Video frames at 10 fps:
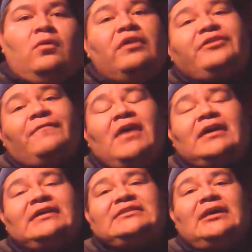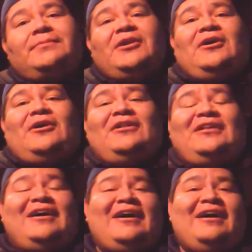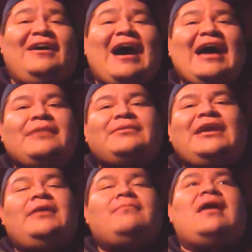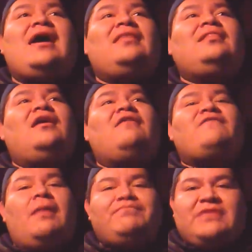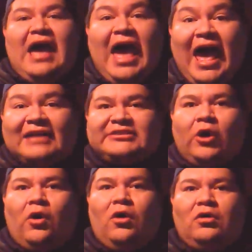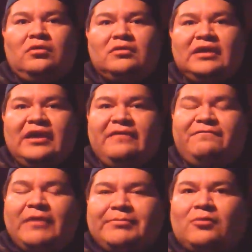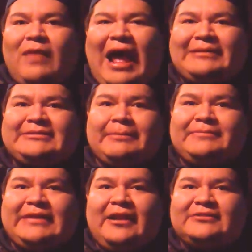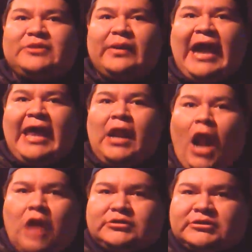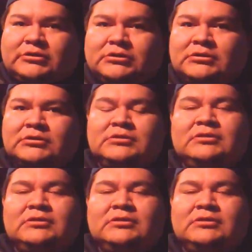What the fuck is up, y'all? Uh, I am getting mad love up the asshole and Flip the Rat's up there, so it kind of hurts.